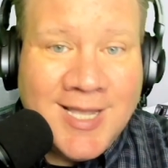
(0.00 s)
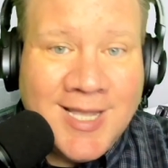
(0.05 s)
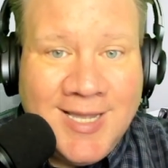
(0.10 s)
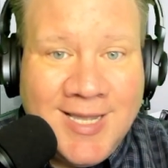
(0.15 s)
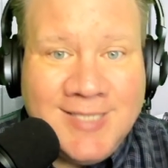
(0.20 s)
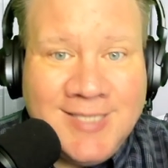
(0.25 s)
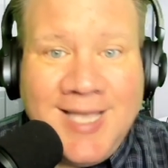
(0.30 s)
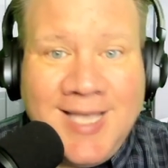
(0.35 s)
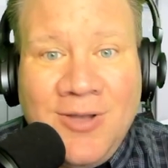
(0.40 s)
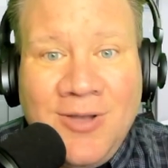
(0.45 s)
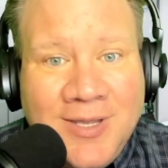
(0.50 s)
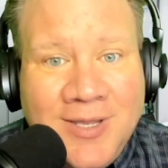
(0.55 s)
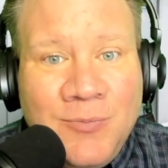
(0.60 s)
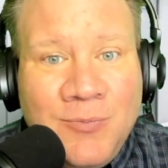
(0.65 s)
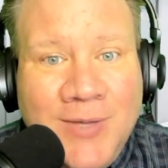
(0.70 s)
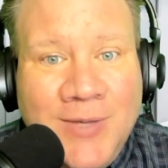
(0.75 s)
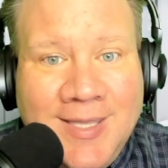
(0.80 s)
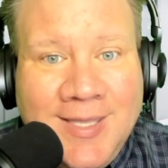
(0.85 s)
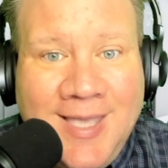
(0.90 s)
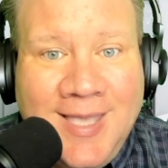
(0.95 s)
It's how can
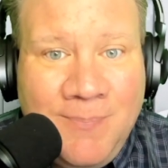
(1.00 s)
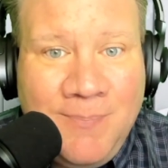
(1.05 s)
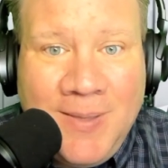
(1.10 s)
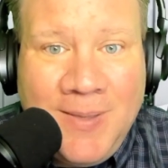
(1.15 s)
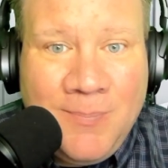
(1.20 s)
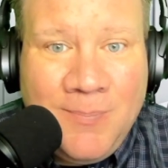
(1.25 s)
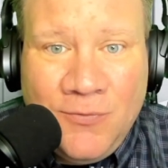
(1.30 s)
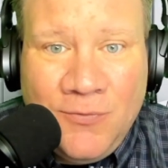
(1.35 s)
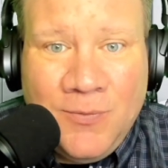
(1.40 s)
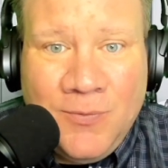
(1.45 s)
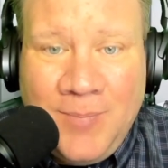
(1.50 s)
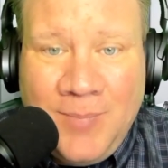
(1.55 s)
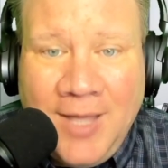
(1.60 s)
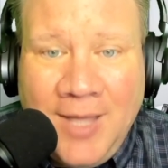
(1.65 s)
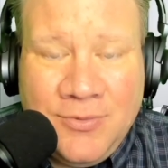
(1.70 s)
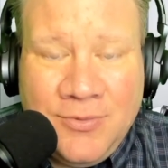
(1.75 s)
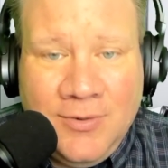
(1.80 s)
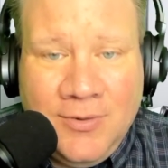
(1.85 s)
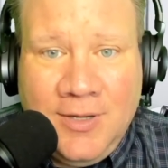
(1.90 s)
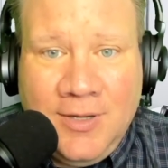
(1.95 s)
we keep people from
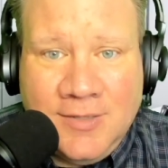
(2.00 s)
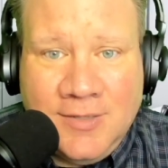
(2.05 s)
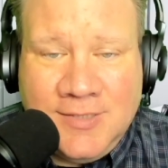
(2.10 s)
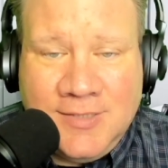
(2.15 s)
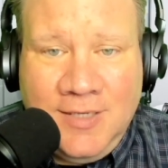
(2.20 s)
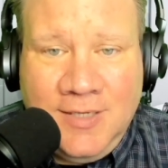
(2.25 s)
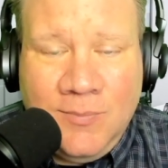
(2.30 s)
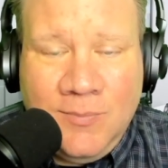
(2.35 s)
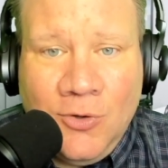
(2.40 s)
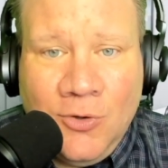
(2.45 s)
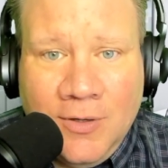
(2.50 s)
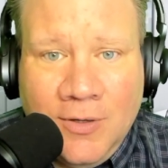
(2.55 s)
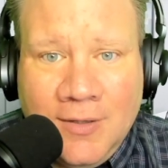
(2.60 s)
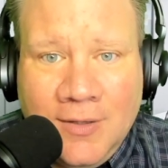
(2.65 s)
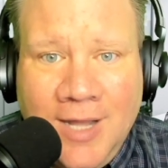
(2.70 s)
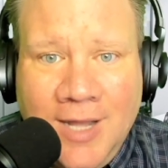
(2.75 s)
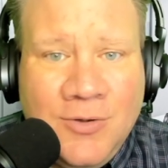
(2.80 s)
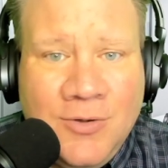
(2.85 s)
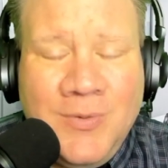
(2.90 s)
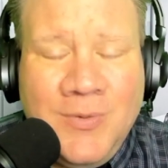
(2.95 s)
bothering us anymore?
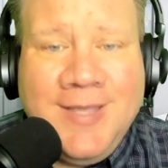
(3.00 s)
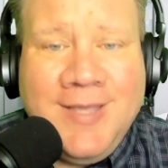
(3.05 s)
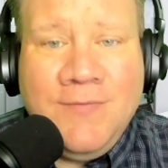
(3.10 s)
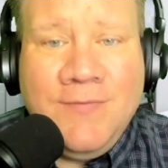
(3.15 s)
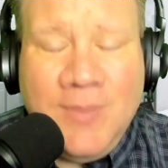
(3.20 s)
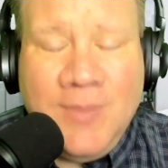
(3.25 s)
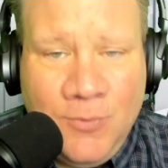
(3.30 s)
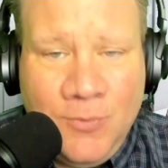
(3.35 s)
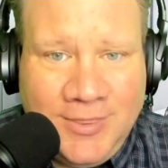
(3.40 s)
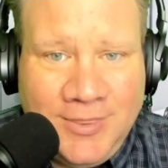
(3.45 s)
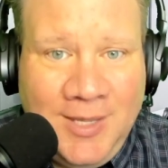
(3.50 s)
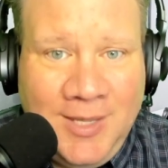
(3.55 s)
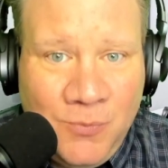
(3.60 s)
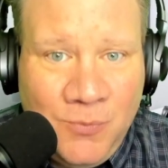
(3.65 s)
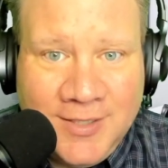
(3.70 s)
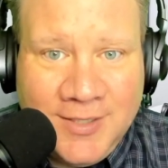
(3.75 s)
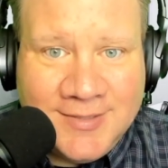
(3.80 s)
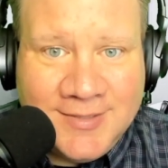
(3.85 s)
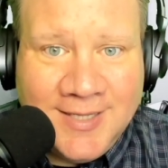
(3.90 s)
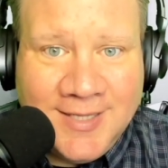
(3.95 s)
How can we give them what they
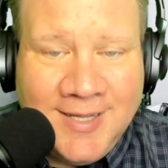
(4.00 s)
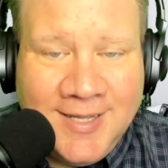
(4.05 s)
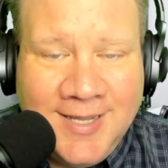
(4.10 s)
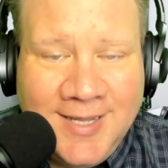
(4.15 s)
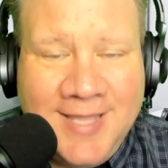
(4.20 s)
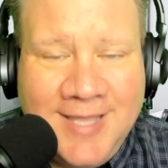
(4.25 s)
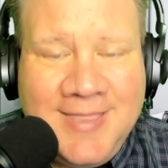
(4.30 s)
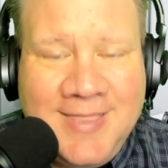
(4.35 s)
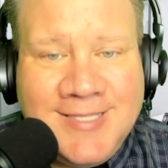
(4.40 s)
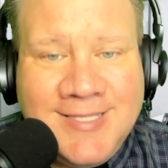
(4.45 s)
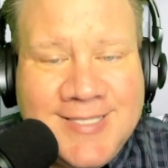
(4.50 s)
want? And that's